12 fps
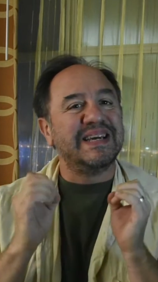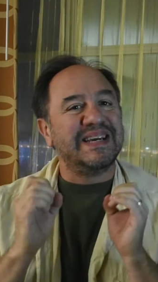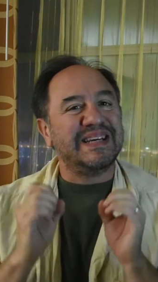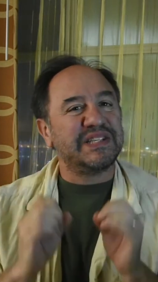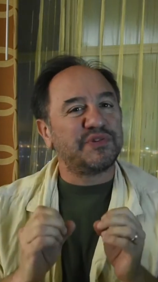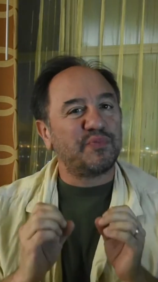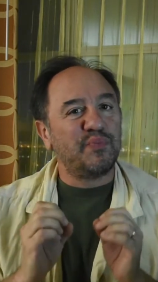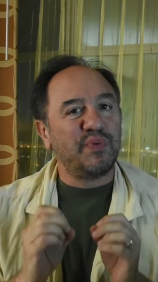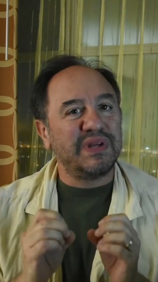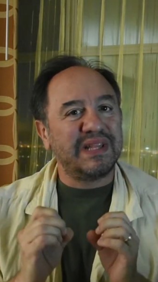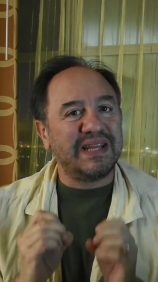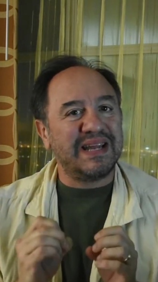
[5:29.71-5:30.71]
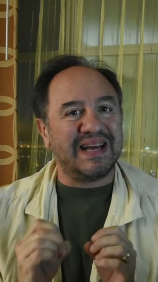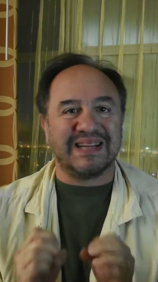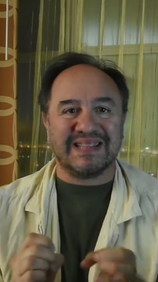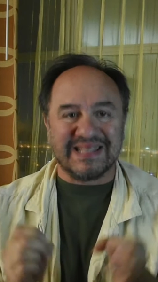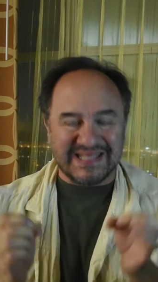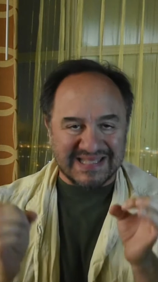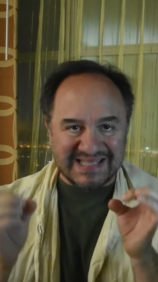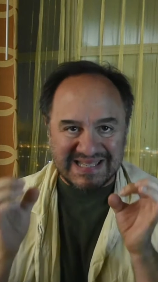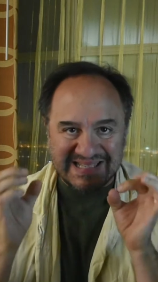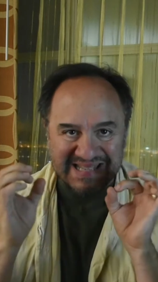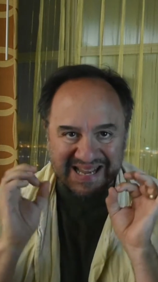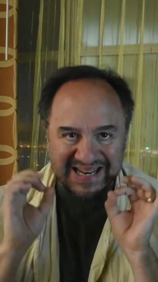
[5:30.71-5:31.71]
It's really not. This is the
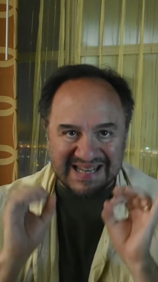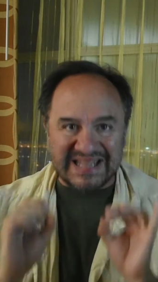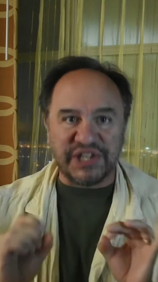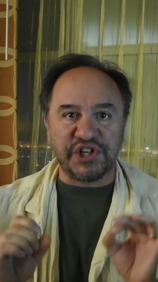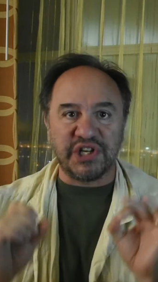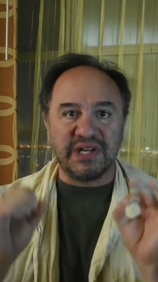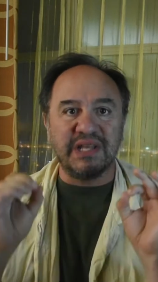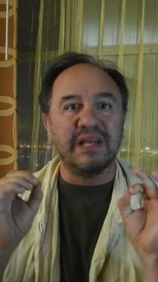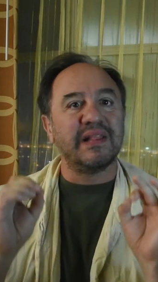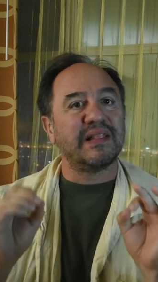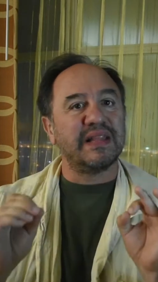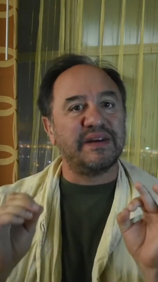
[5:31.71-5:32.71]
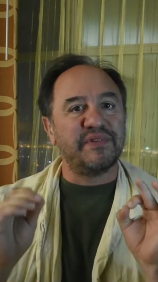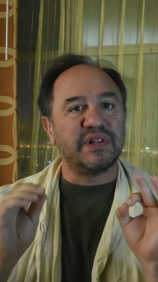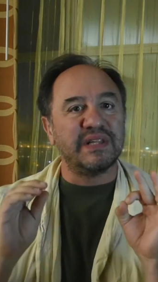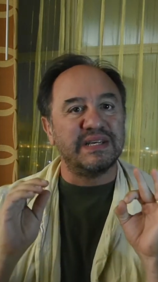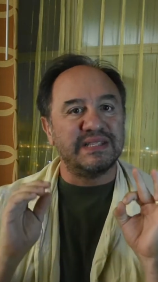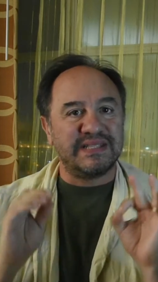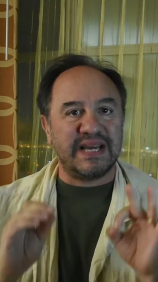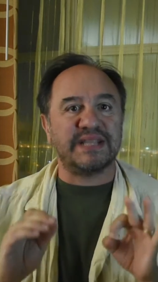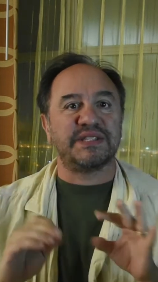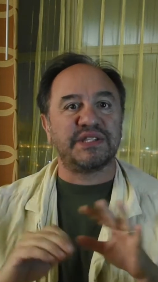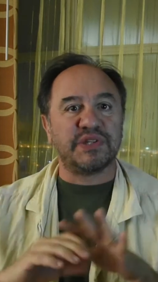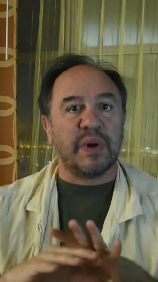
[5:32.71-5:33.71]
technician level
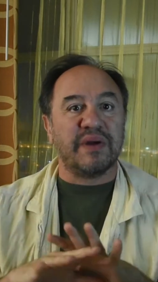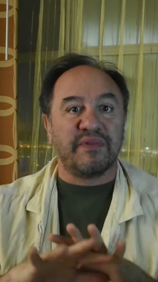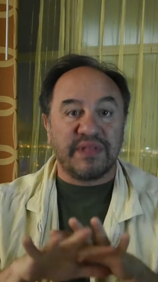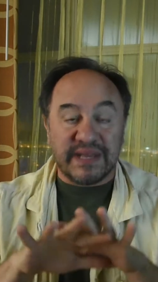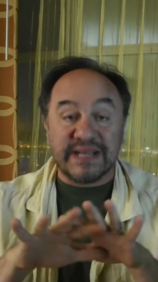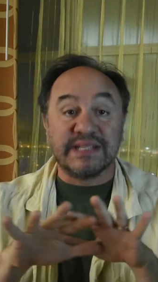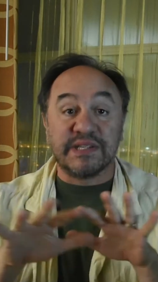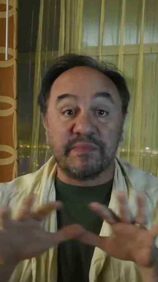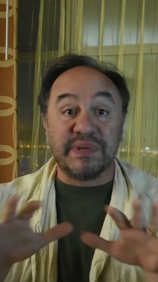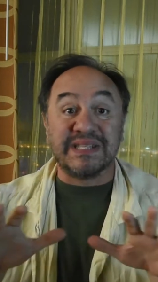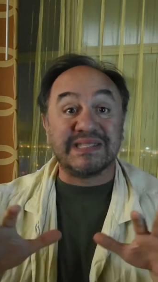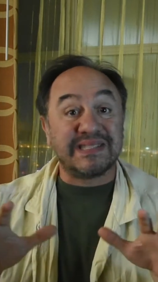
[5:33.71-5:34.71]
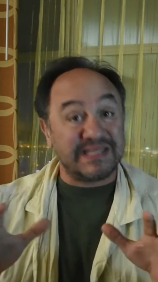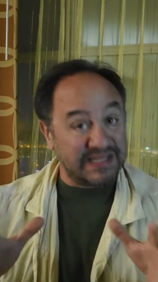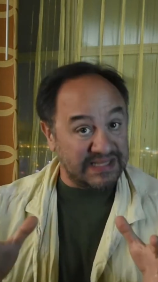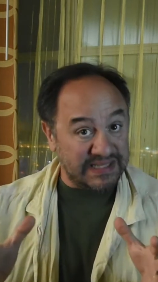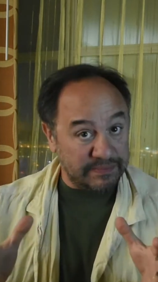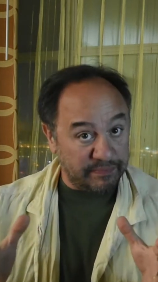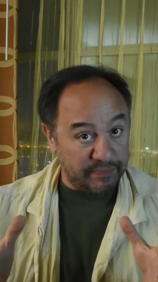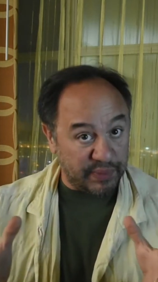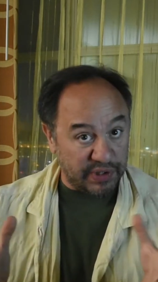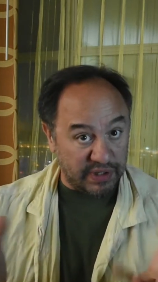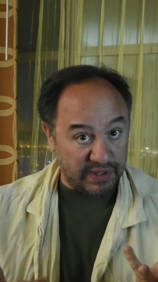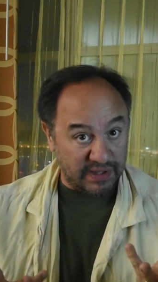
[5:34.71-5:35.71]
test, so everything is a bit
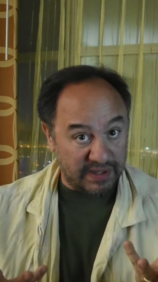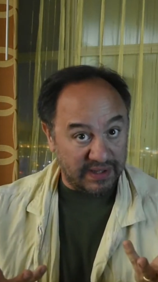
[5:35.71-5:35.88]
simple.